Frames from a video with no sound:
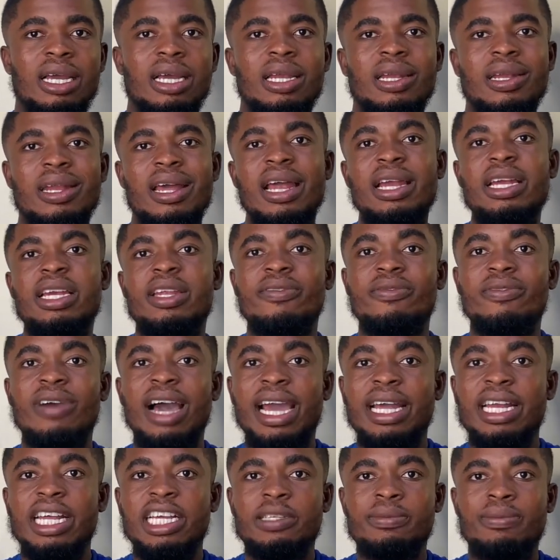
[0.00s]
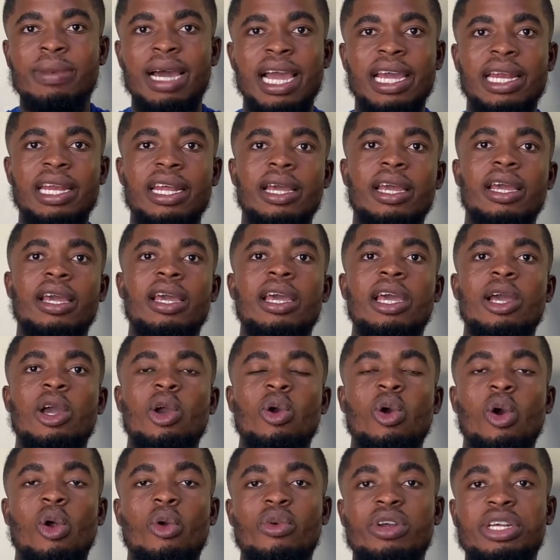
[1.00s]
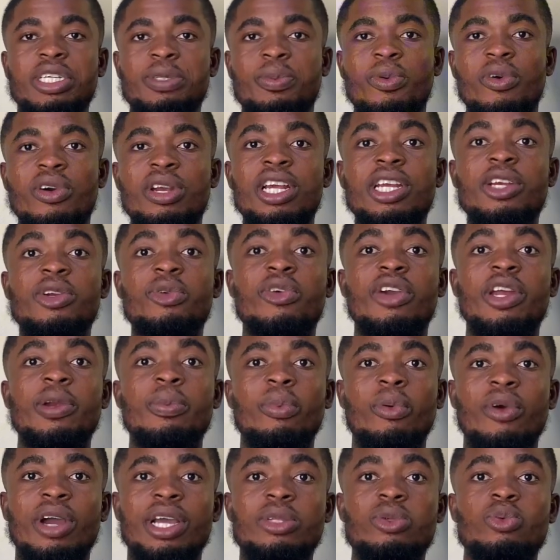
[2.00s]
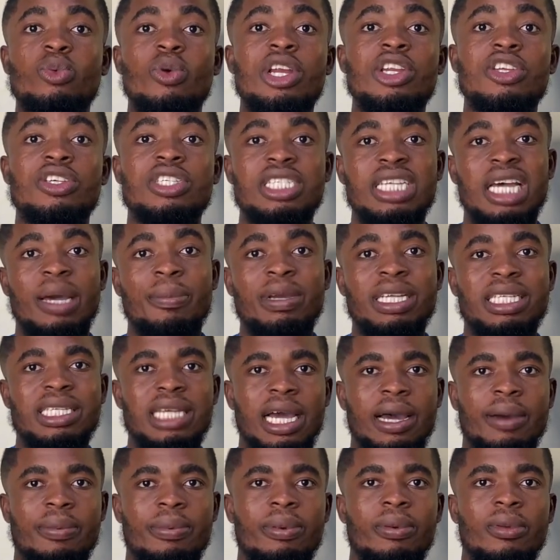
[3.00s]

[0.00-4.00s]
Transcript: then divide it by the corresponding grade point when you sum it up,